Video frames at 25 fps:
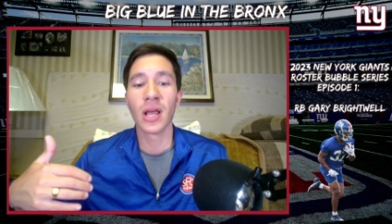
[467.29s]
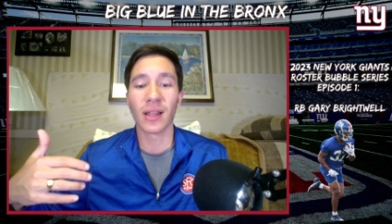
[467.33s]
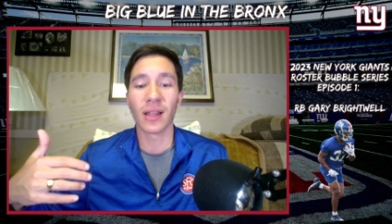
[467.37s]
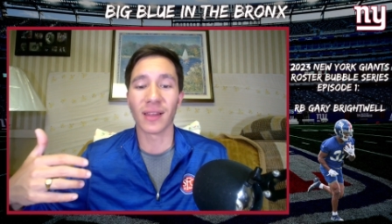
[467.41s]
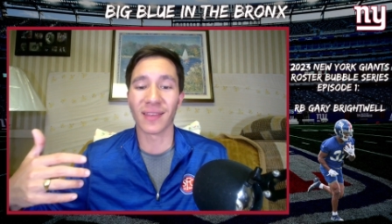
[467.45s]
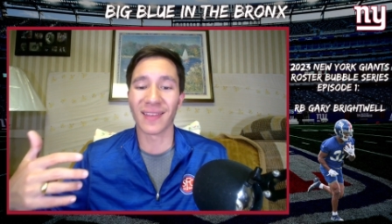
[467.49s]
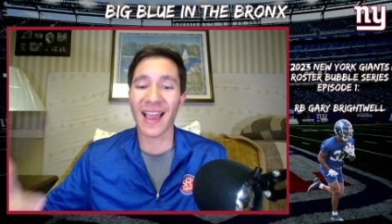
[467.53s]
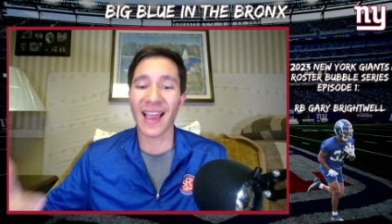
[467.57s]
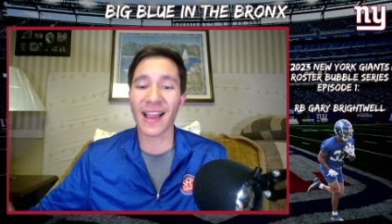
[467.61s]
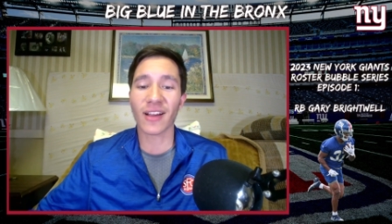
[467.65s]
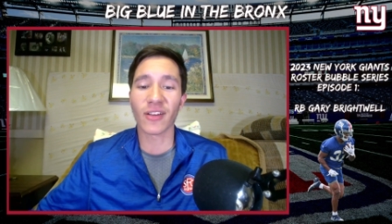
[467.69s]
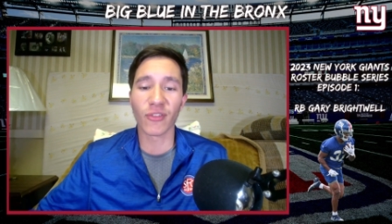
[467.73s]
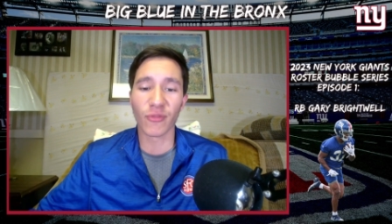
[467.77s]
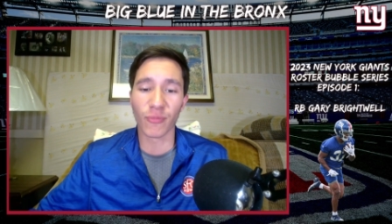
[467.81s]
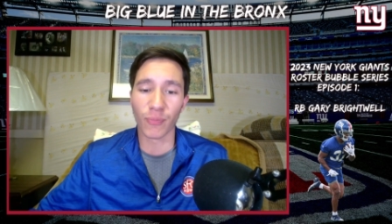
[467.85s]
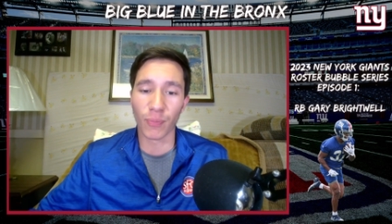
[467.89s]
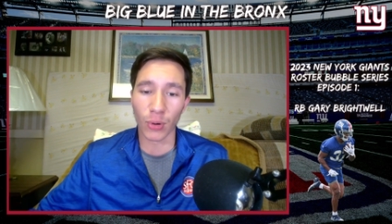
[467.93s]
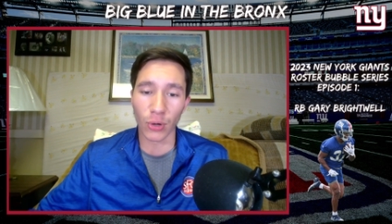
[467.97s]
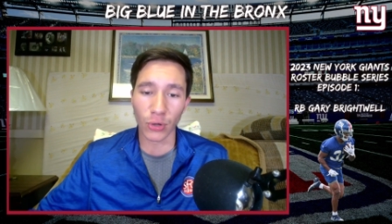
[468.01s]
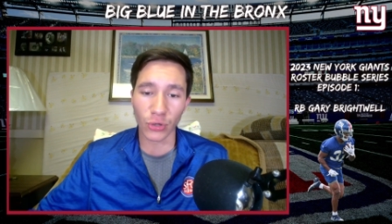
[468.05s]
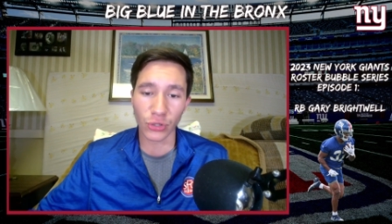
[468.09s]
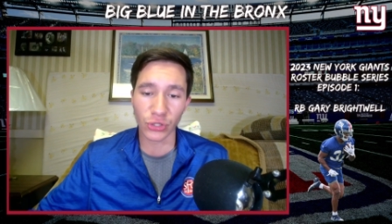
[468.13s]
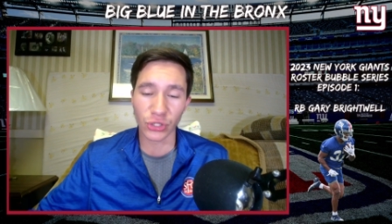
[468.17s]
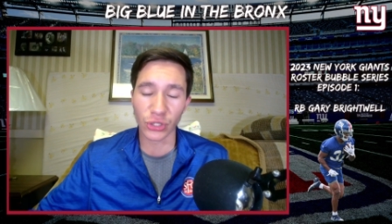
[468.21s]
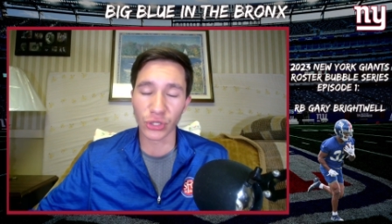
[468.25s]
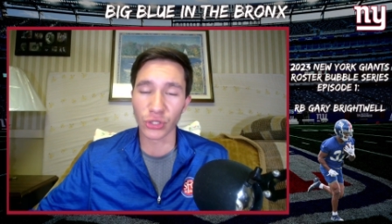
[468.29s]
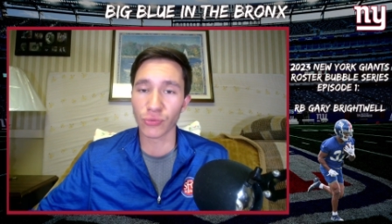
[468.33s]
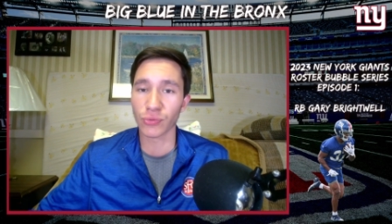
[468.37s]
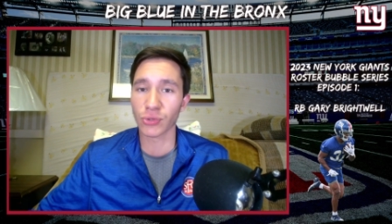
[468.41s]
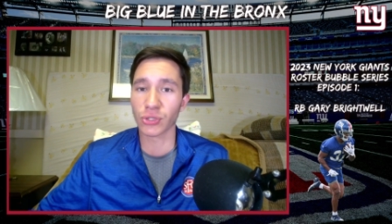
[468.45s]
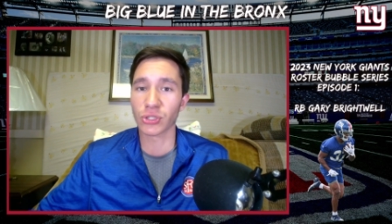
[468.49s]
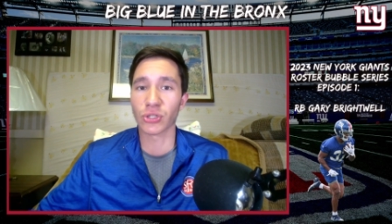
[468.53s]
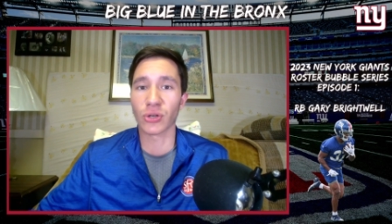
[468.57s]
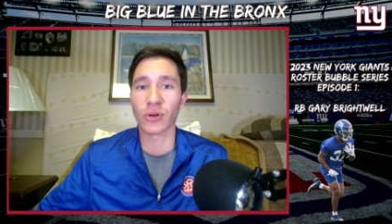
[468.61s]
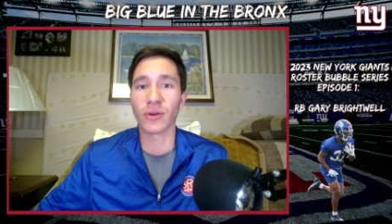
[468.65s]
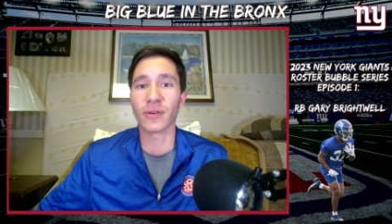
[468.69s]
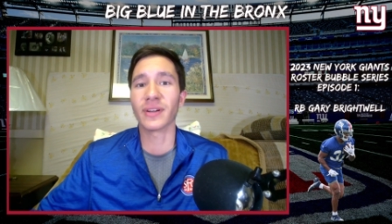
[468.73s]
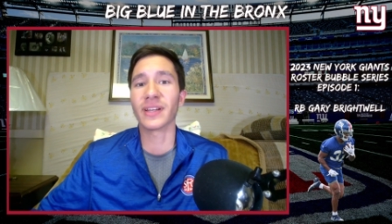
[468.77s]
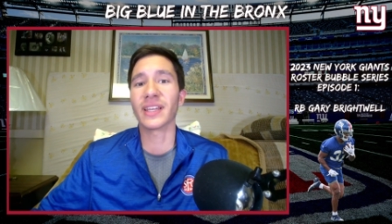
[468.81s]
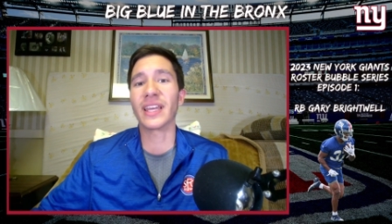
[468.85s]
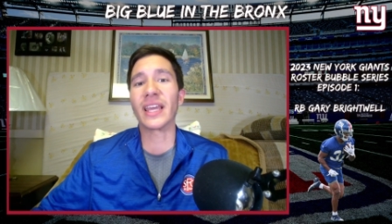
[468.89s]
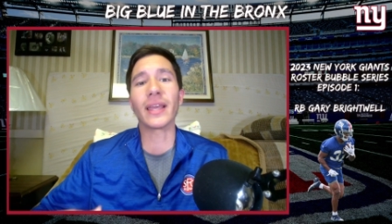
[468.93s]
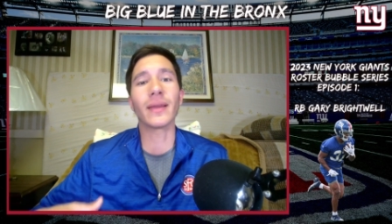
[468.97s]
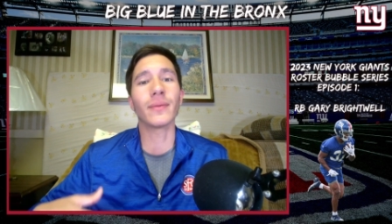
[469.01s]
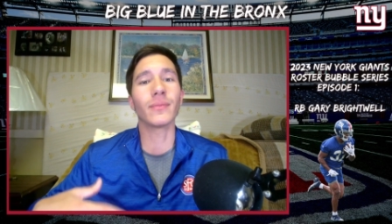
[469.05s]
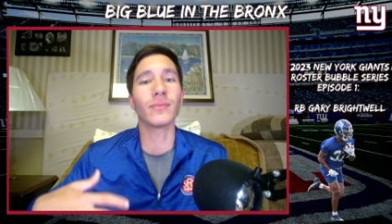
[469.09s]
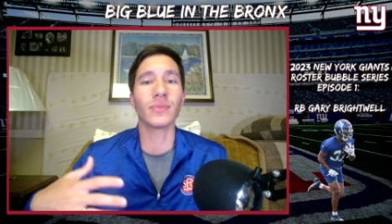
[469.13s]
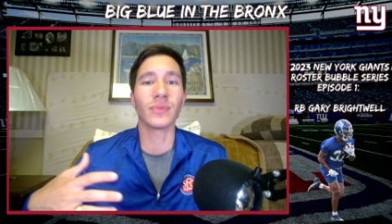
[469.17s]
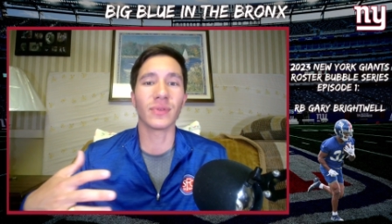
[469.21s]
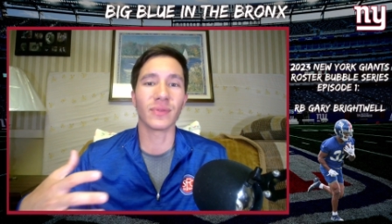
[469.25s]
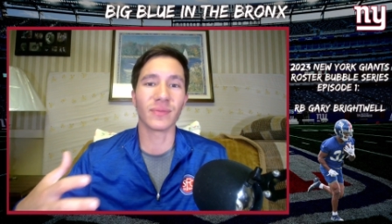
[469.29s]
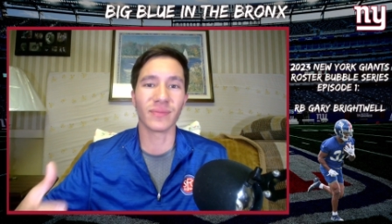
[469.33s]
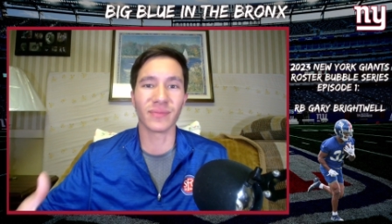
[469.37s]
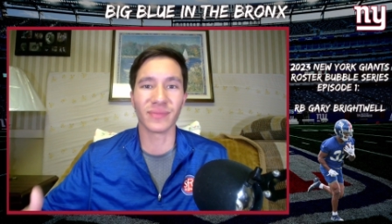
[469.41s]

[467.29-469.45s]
Lack of burst in the return game.